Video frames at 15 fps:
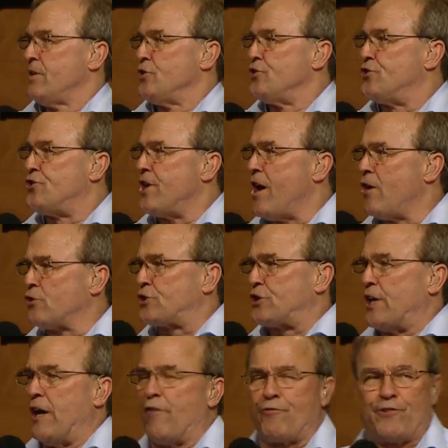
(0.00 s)

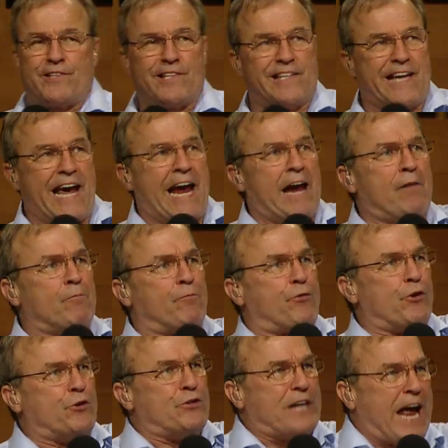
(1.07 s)
Joseph came
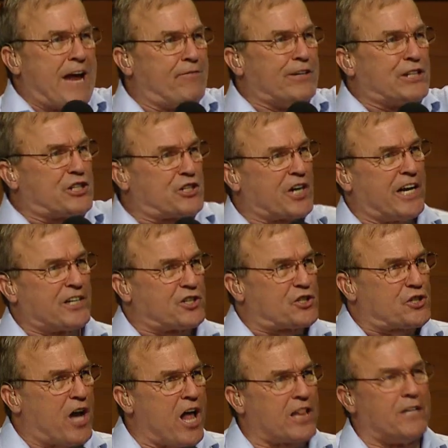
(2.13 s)
through David's son
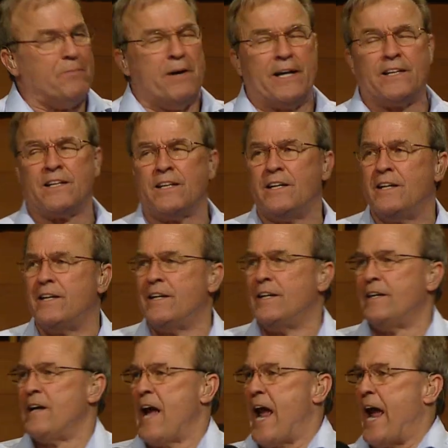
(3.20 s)
Solomon,
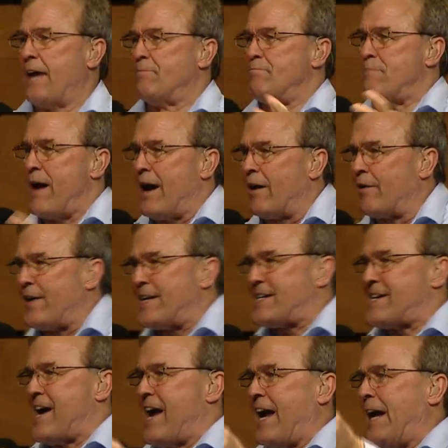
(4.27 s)
and Mary
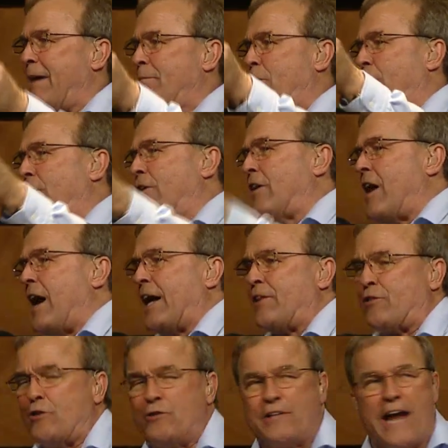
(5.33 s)
came her line
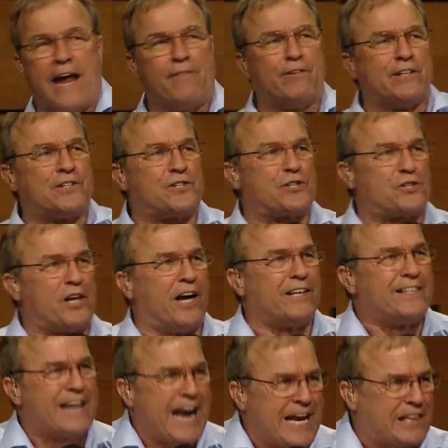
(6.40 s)
through David's
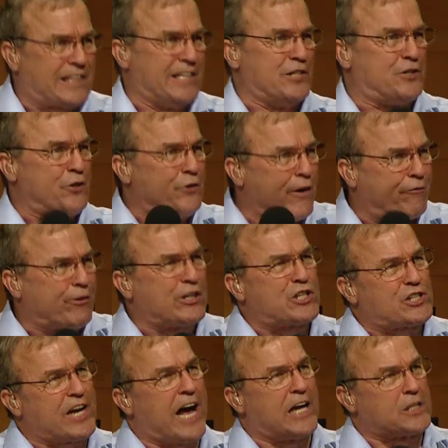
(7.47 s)
son Nathan. Two different
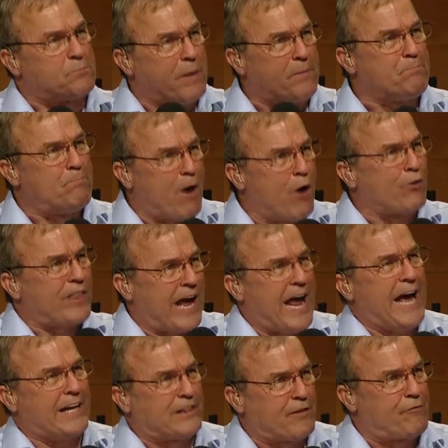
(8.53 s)
sons, but both
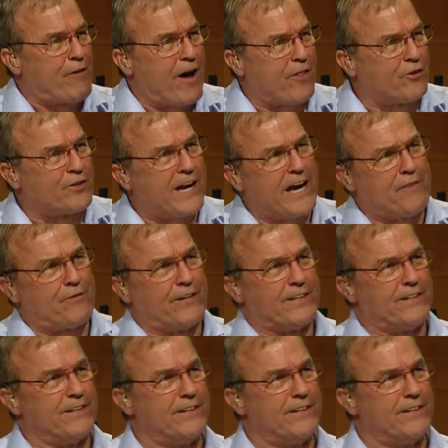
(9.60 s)
had the father David.